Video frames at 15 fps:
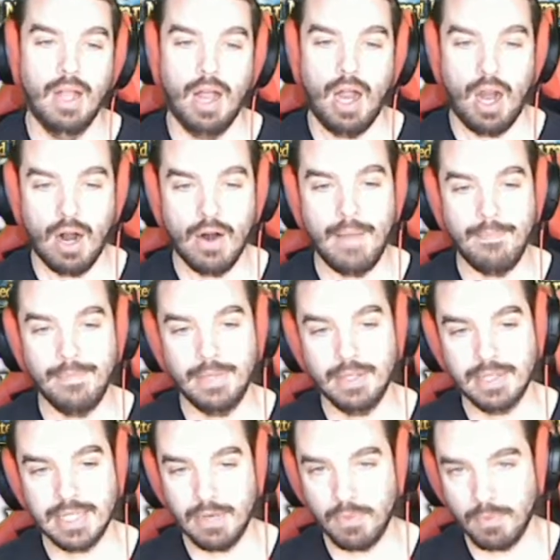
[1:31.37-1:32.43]
All right,
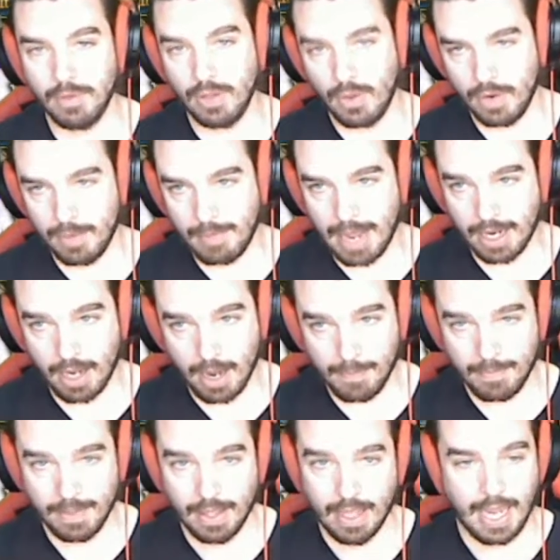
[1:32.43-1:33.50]
looks like we're loaded back
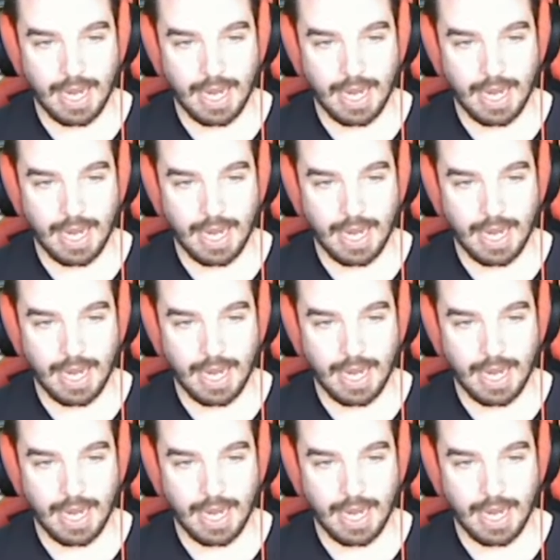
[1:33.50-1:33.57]
up.